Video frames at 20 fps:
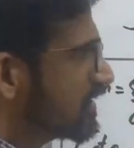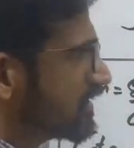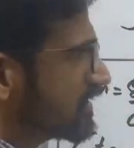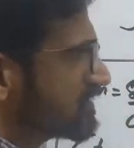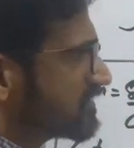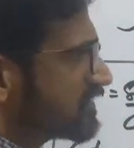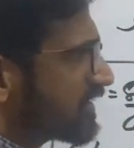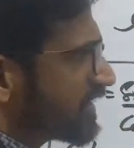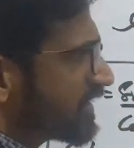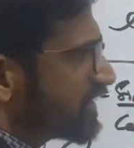
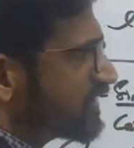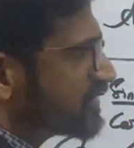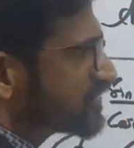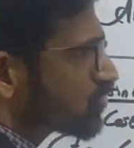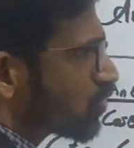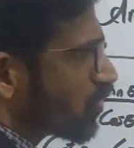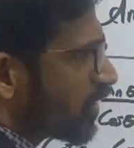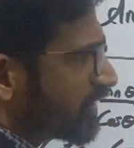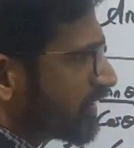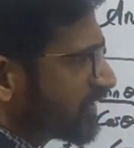Is there any
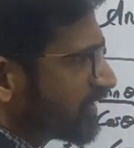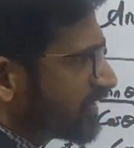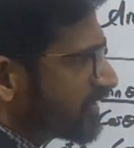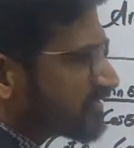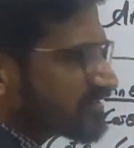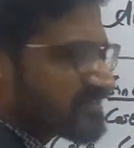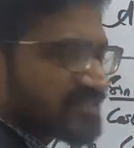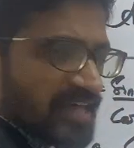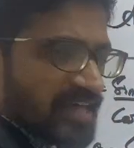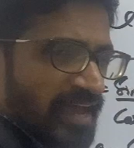square
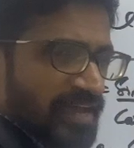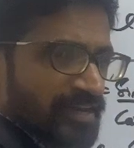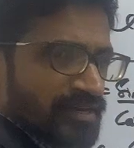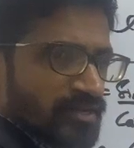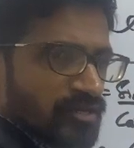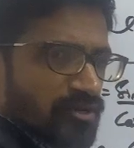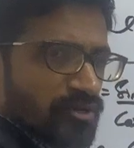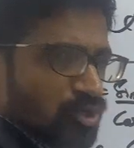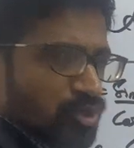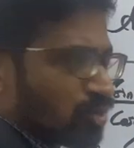here?
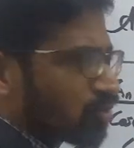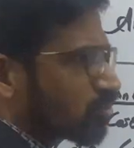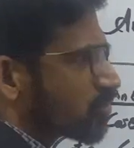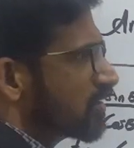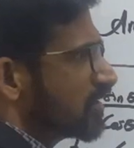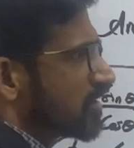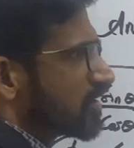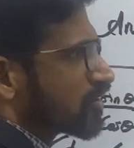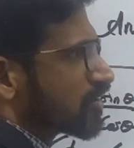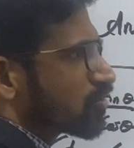Sin?
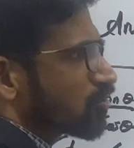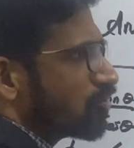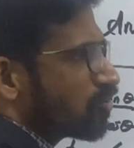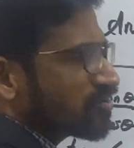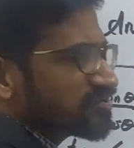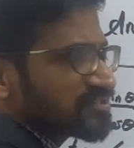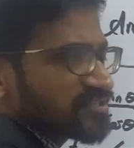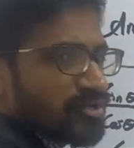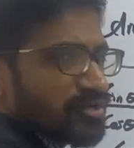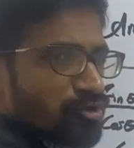No.
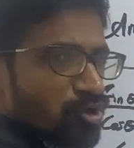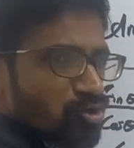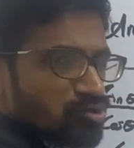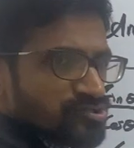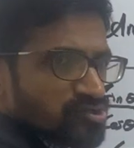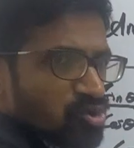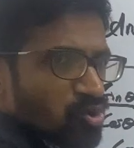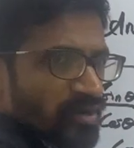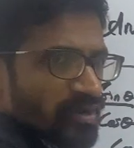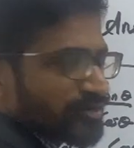Cos?
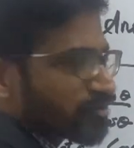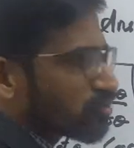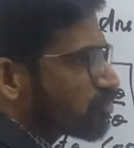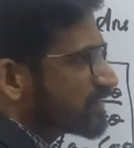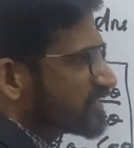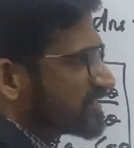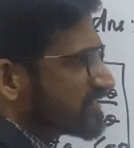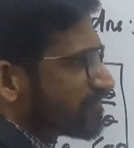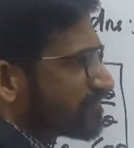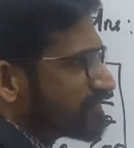No square.
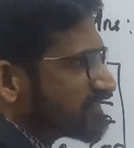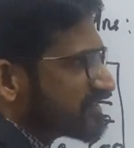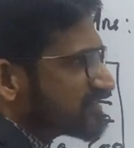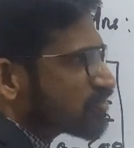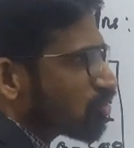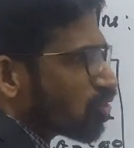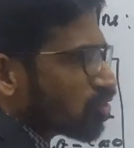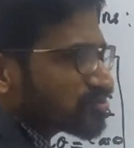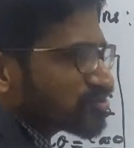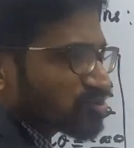If it is
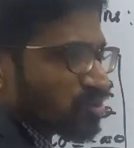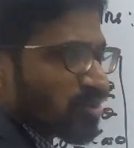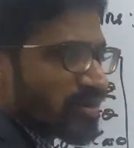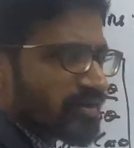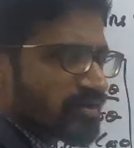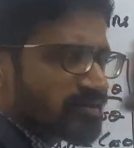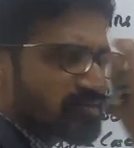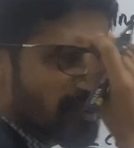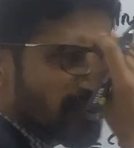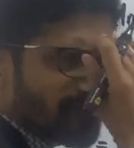cos
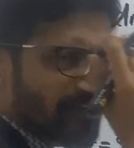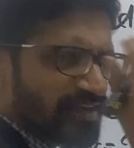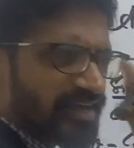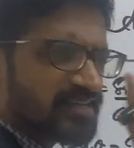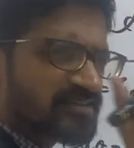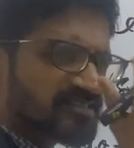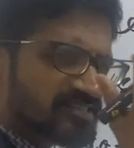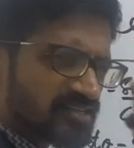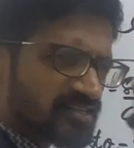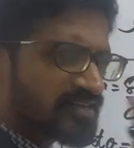square, then we
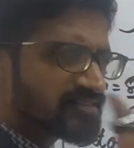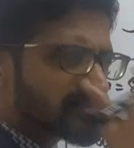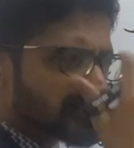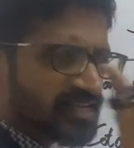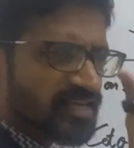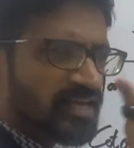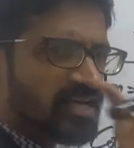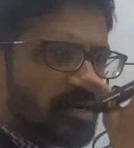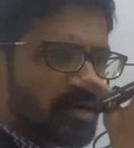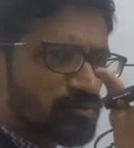can start
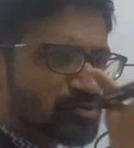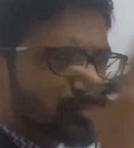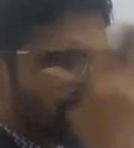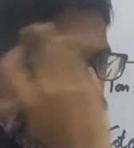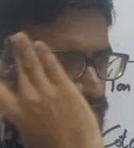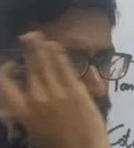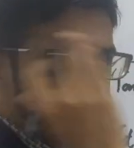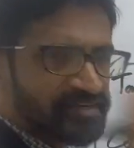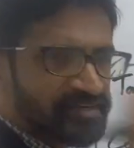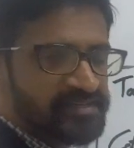thinking about the
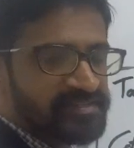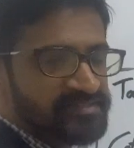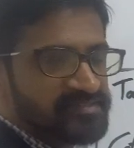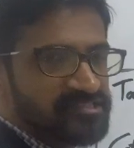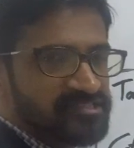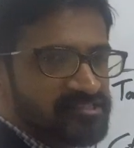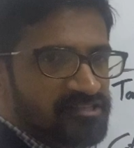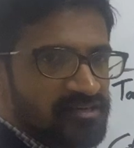identities.